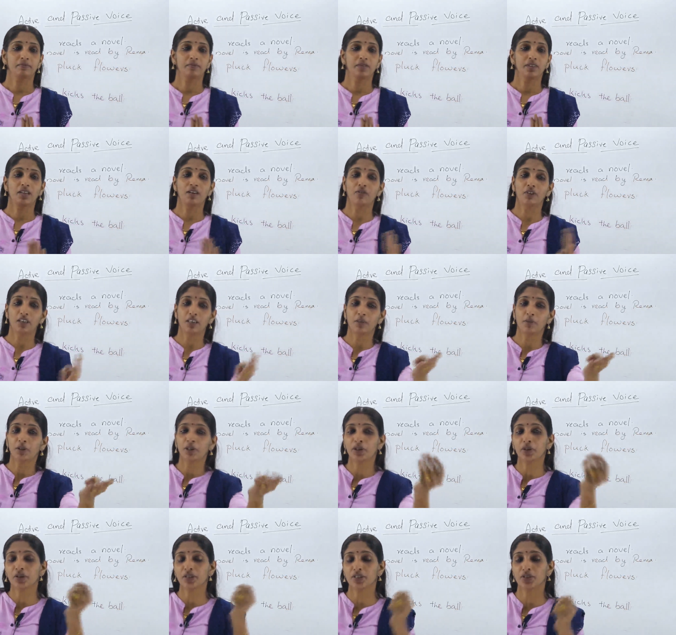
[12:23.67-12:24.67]
Okay, what about
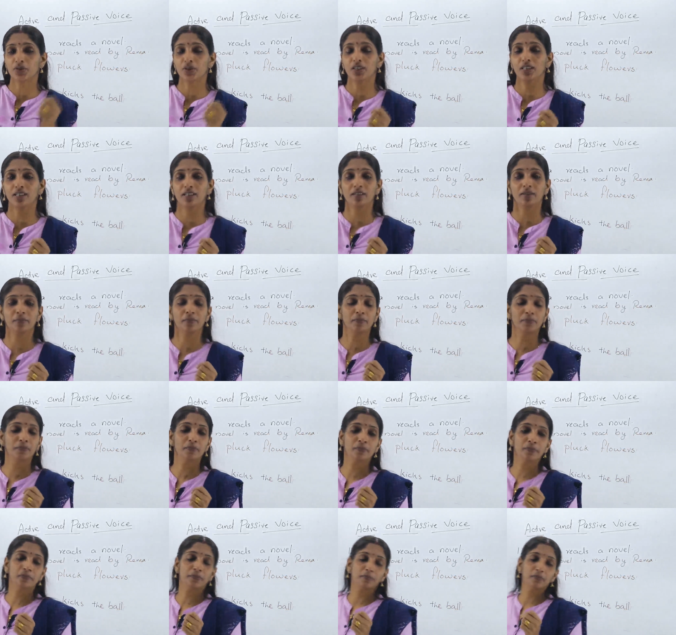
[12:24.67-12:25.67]
you, Riswana?
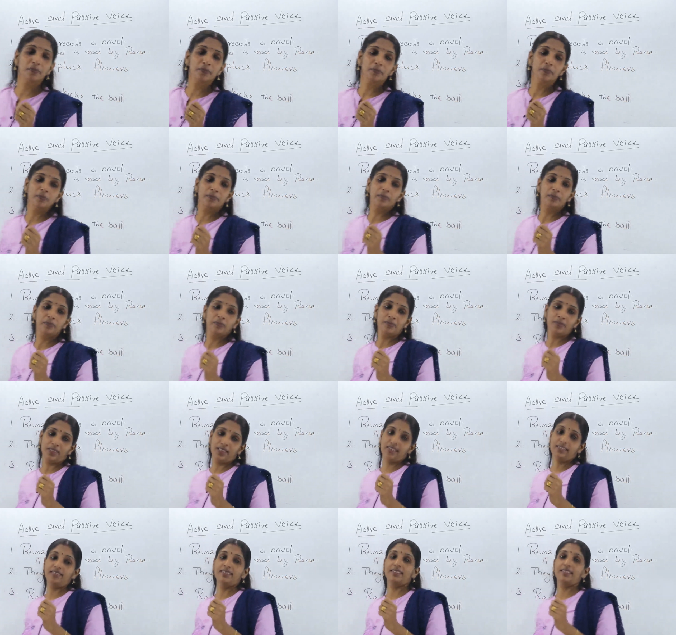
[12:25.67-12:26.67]

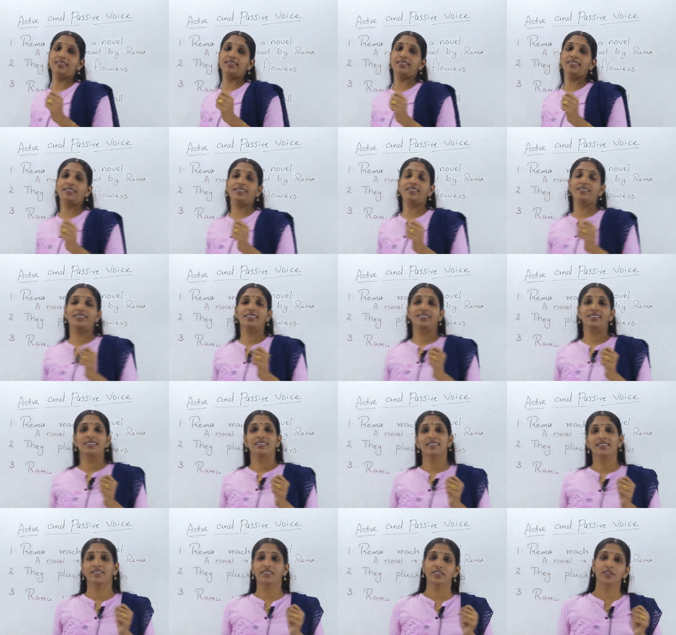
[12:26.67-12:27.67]
Yes.
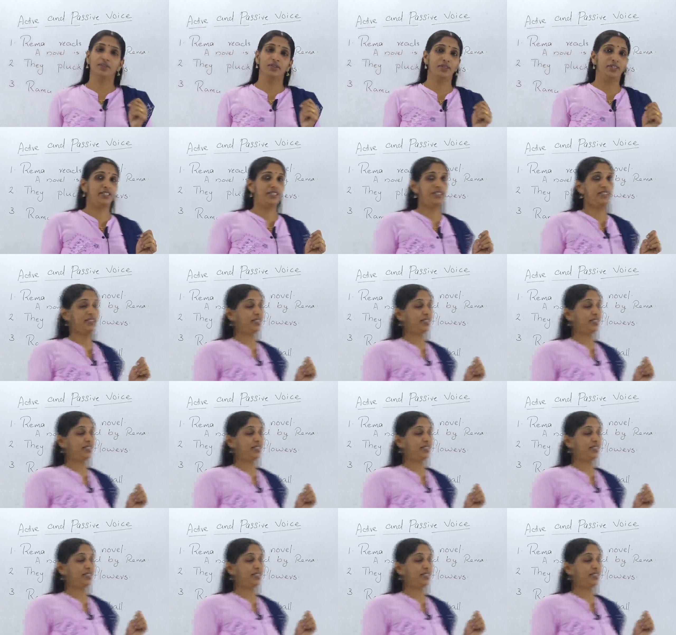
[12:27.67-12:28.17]
Good.